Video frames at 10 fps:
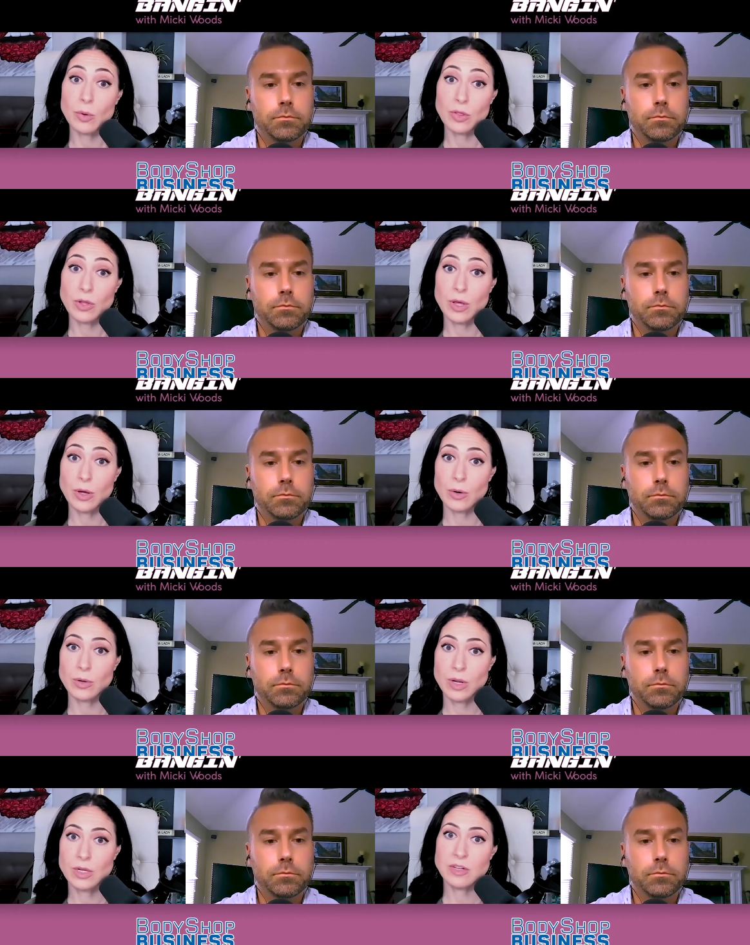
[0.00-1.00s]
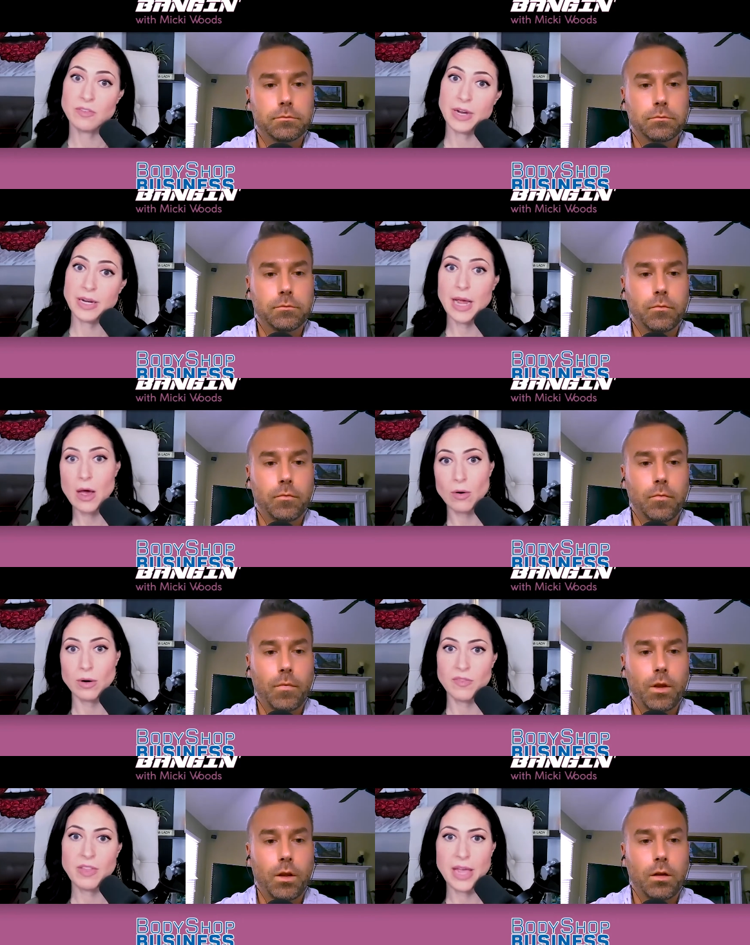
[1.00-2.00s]
Speaker 1: with you to find out
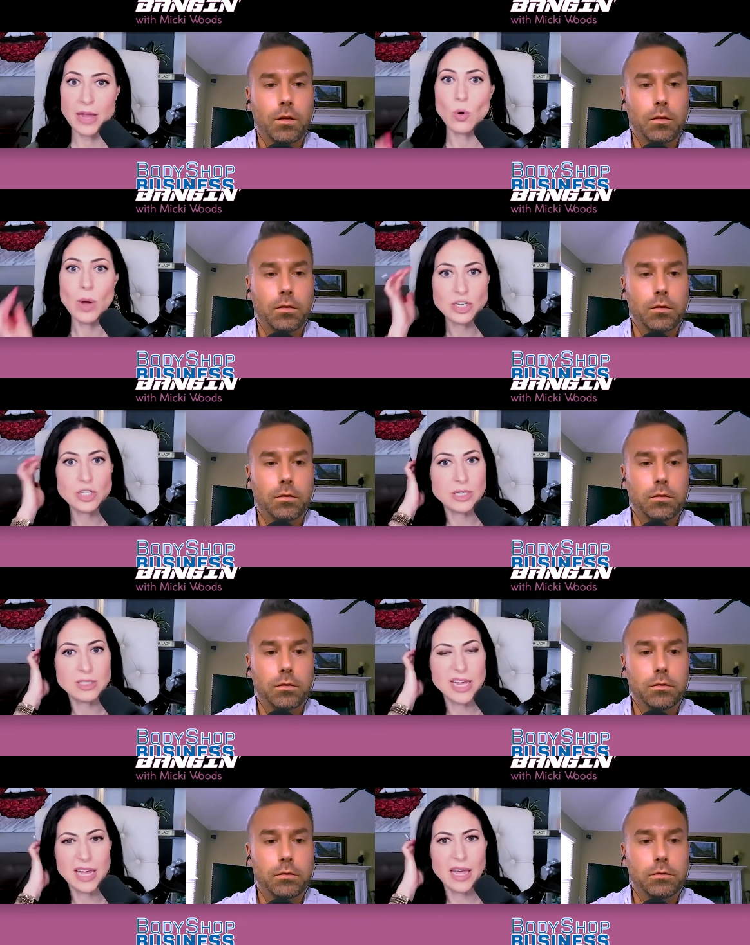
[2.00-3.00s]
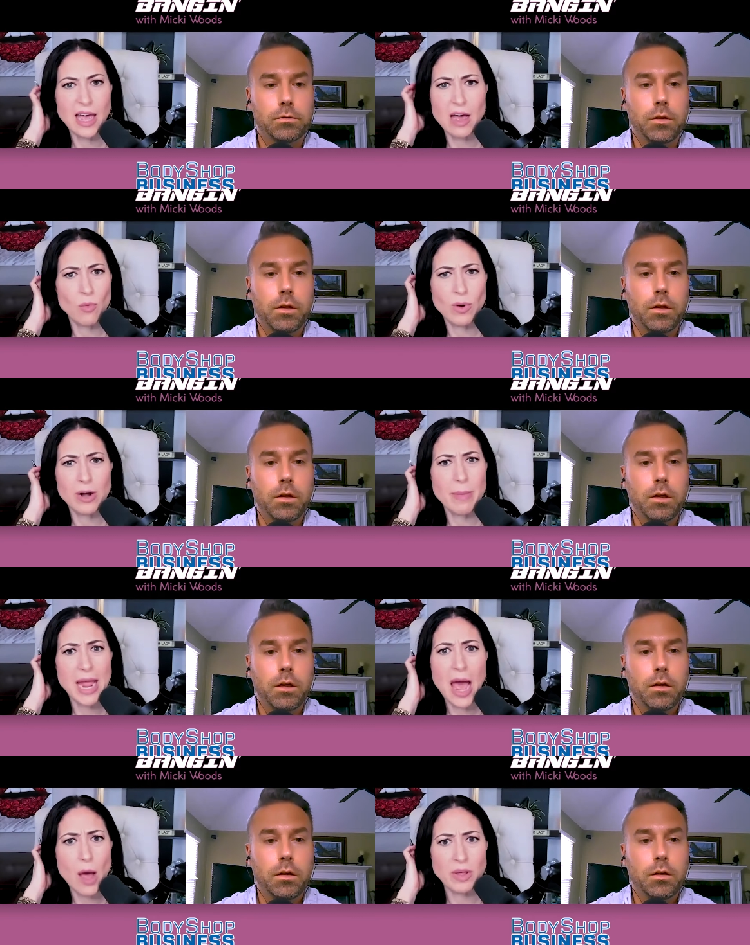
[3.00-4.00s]
if they had questions, like, where am I
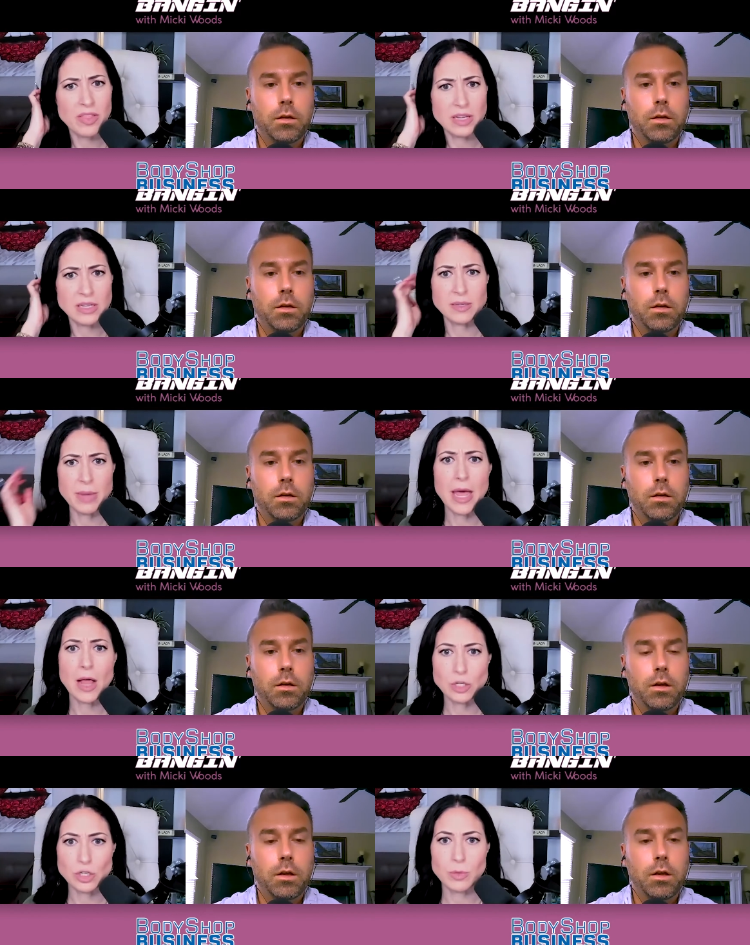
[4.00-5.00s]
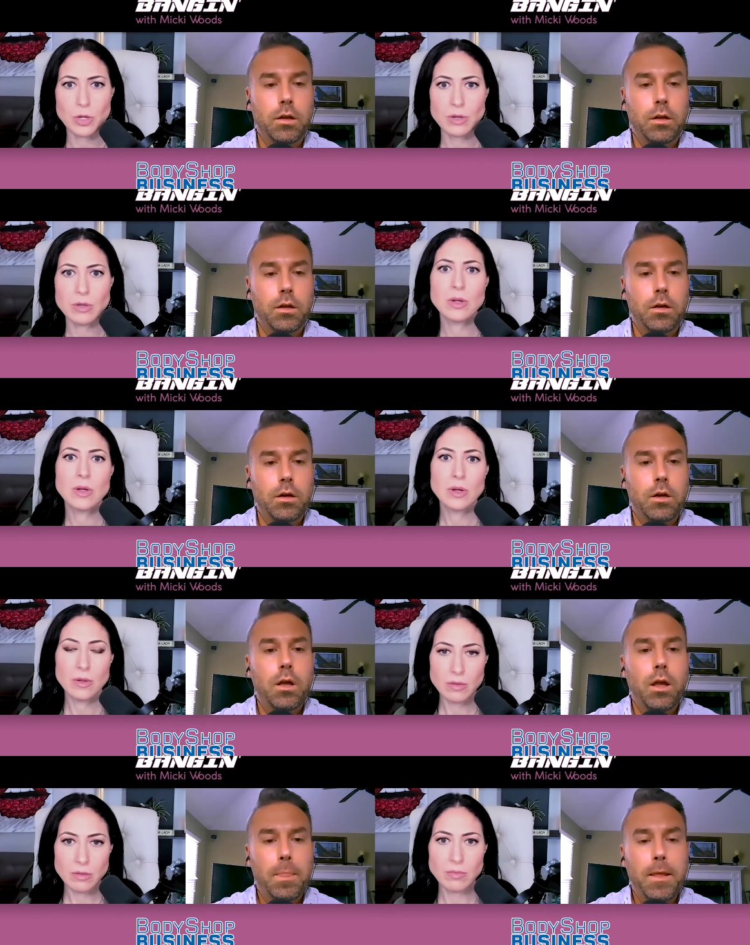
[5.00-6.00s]
at with this? Am I eligible?
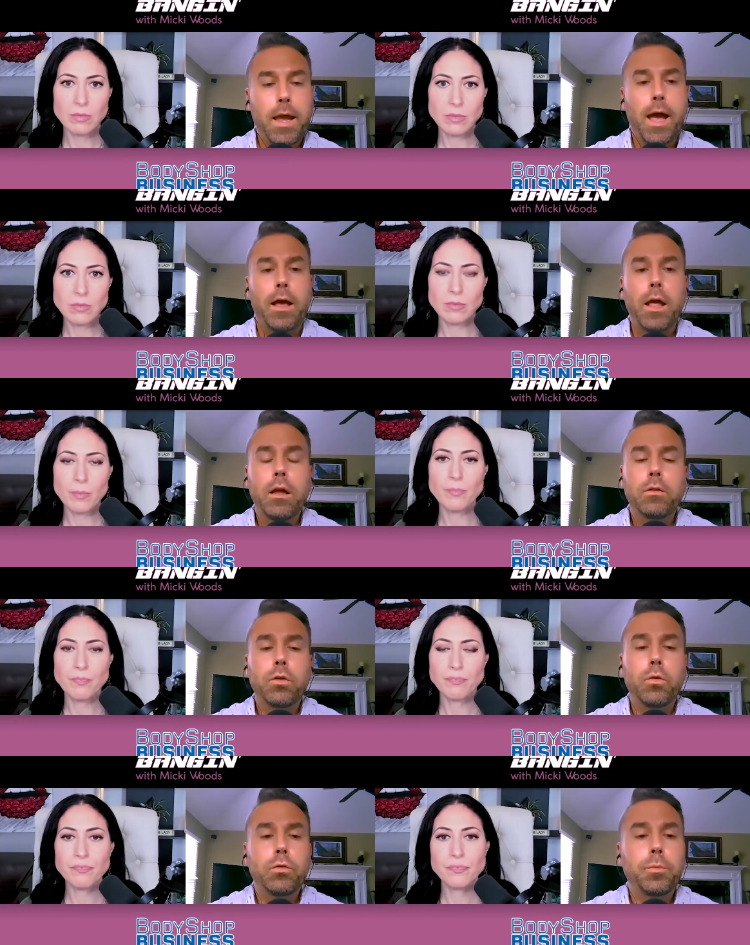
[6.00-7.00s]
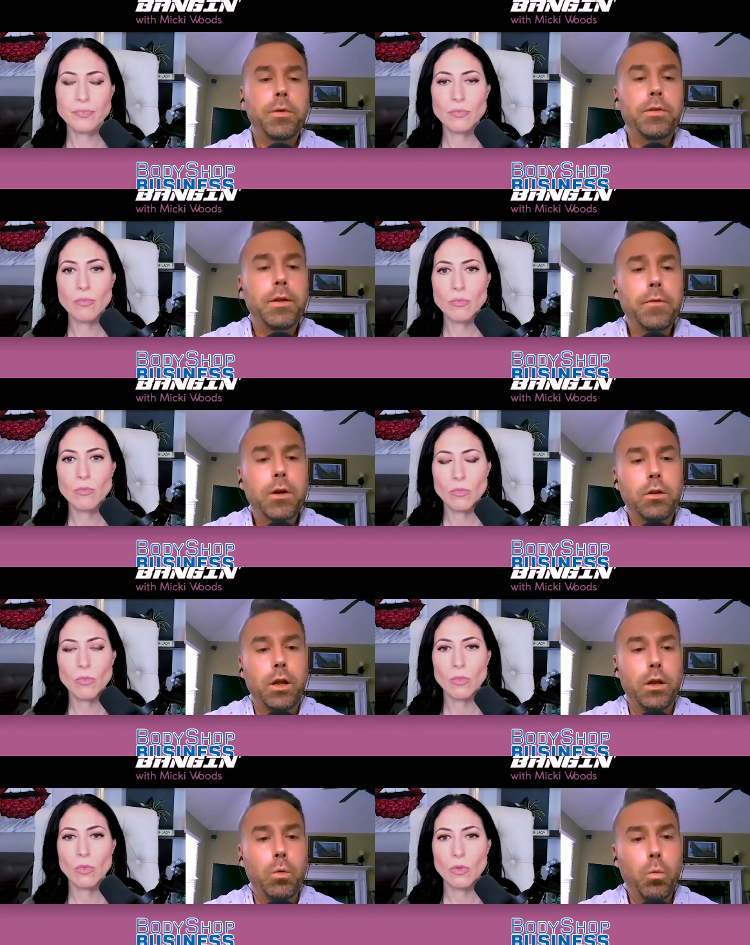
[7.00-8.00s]
Speaker 2: Yeah. And so specifically
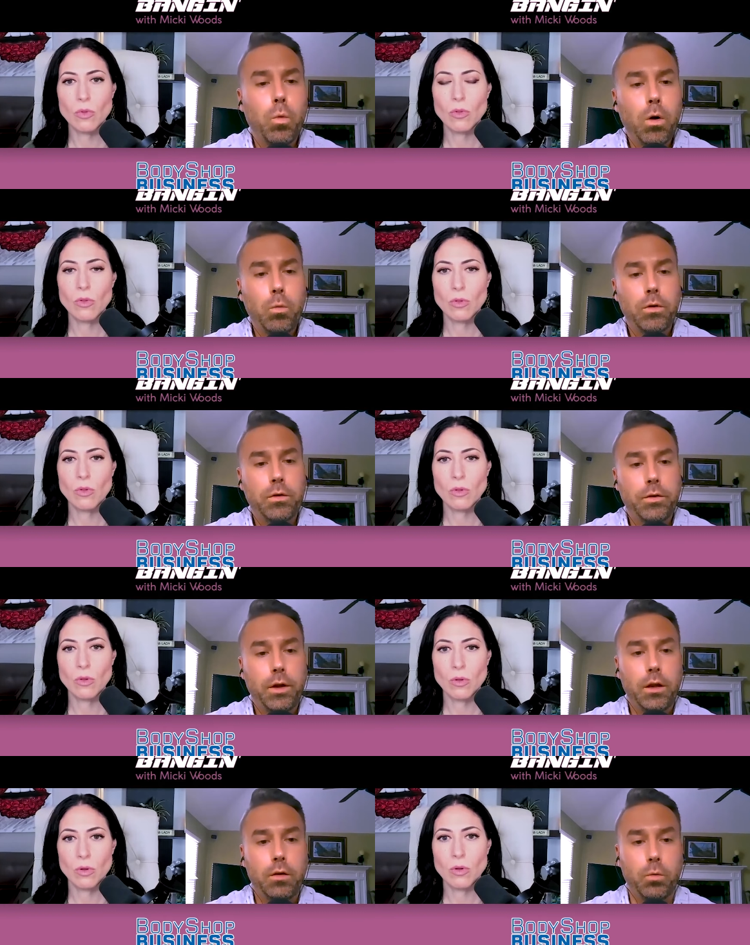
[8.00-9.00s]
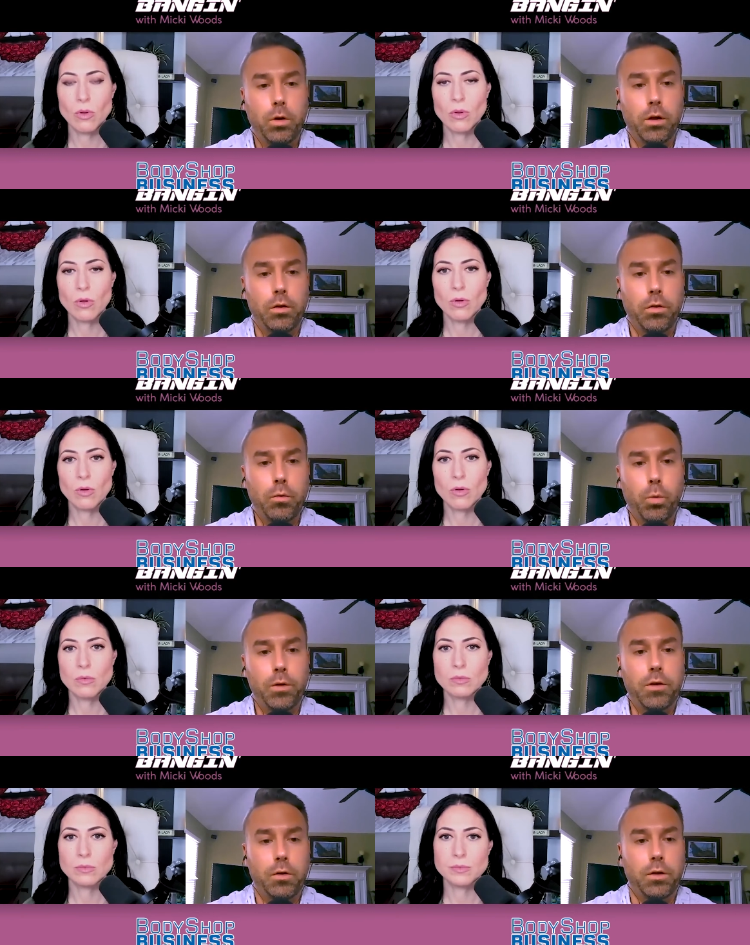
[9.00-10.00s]
what we're seeing with
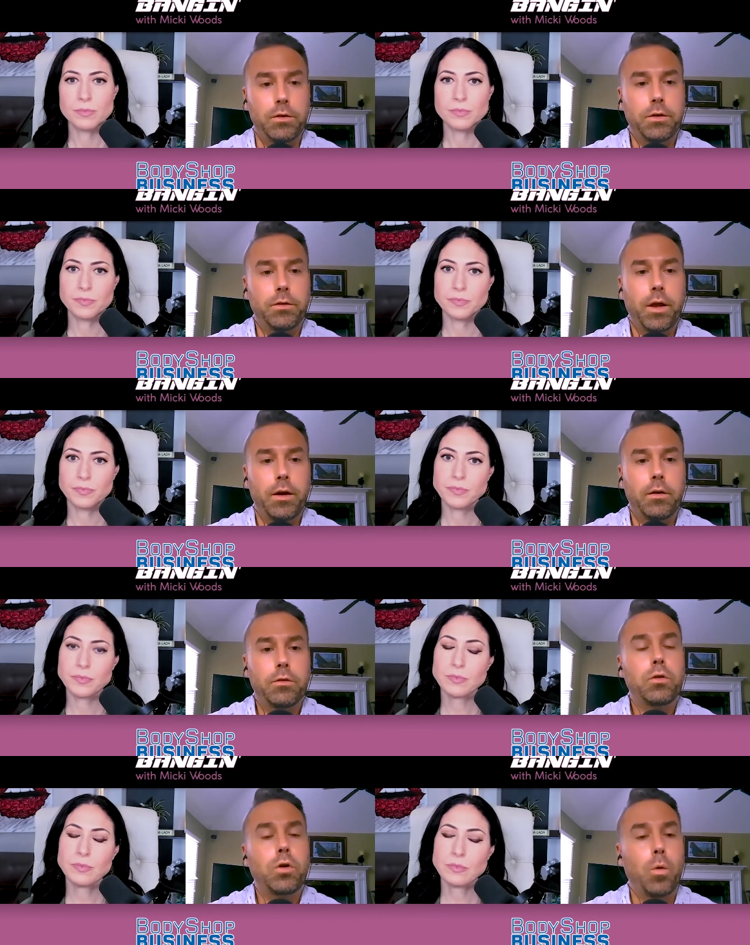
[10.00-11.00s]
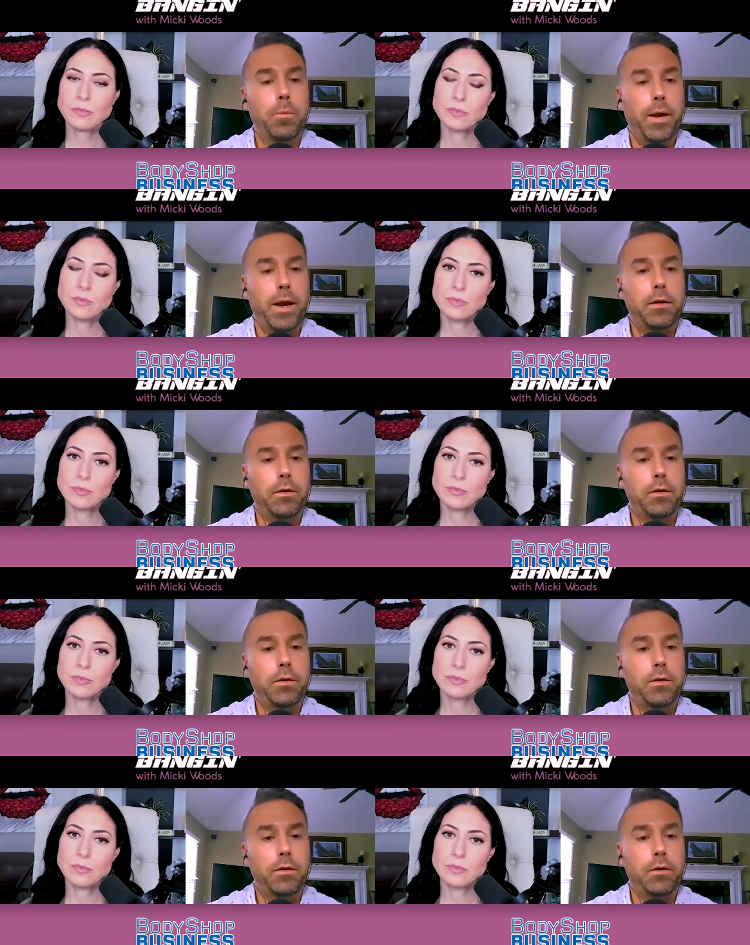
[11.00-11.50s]
collision centers, going back to